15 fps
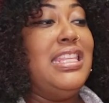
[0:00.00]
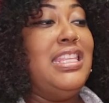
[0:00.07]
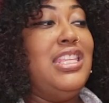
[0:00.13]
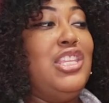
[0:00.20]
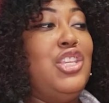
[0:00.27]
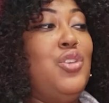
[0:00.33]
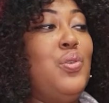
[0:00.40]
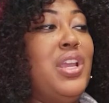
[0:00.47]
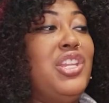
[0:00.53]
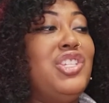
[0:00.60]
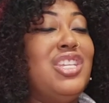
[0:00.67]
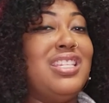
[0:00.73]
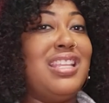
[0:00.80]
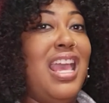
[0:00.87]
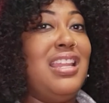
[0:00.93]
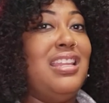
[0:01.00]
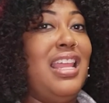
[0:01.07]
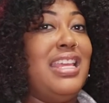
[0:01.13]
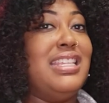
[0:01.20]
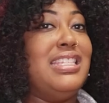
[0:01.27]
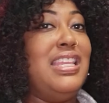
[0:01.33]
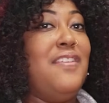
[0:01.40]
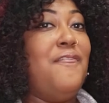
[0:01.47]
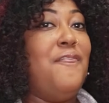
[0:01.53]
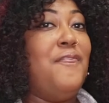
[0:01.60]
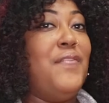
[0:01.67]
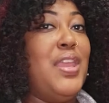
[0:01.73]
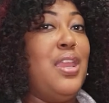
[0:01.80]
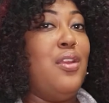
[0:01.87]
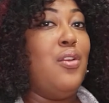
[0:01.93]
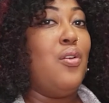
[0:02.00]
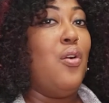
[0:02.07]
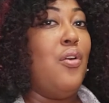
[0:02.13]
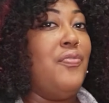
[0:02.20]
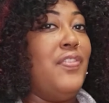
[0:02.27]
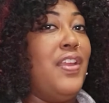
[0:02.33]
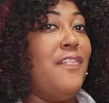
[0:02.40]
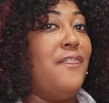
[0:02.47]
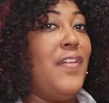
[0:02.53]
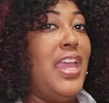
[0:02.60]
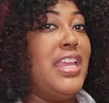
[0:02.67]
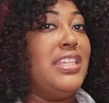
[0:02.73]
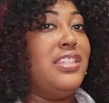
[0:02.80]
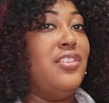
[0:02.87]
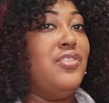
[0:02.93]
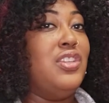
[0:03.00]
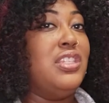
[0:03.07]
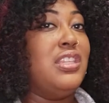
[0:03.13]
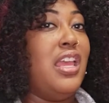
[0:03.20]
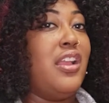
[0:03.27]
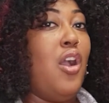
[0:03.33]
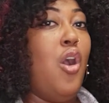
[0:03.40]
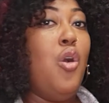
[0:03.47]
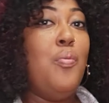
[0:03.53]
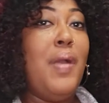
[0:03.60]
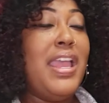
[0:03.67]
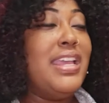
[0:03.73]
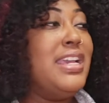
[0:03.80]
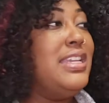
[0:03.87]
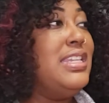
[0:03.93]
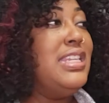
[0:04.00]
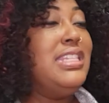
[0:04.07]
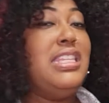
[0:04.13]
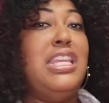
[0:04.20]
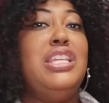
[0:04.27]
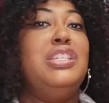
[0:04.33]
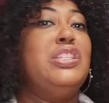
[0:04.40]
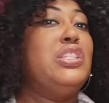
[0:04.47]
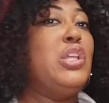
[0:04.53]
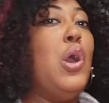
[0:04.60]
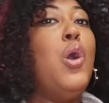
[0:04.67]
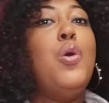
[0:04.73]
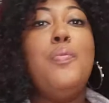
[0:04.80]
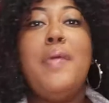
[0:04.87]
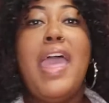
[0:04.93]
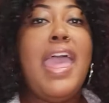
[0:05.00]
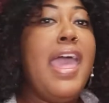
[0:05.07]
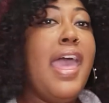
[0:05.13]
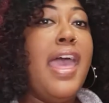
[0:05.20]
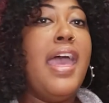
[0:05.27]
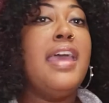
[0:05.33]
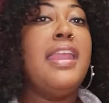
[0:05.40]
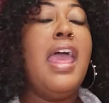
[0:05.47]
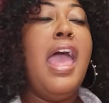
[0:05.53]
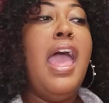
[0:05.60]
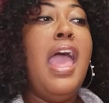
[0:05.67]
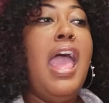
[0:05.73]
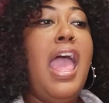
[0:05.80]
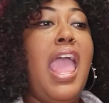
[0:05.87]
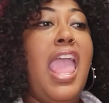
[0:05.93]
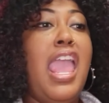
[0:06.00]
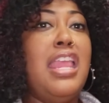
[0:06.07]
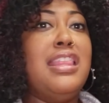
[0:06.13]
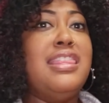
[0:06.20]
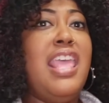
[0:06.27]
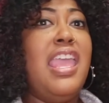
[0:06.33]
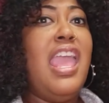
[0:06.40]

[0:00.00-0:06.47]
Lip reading: you could just kind of like see fear on their face. They're just like, oh my goodness, he's so mad. And they